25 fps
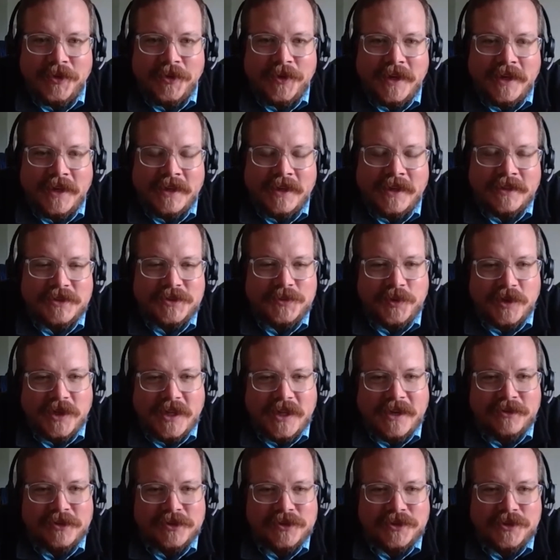And it's what
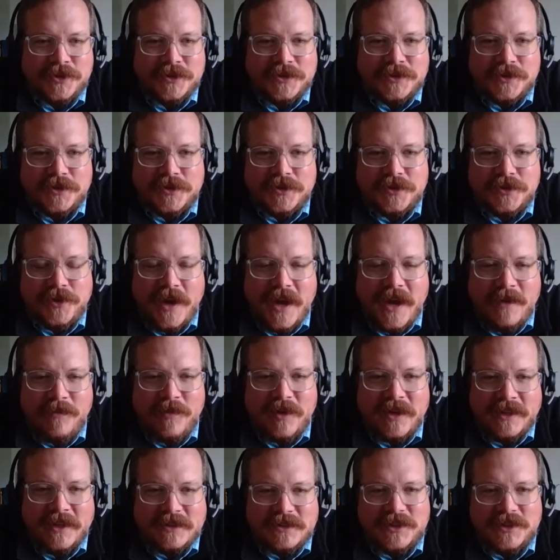I was just describing,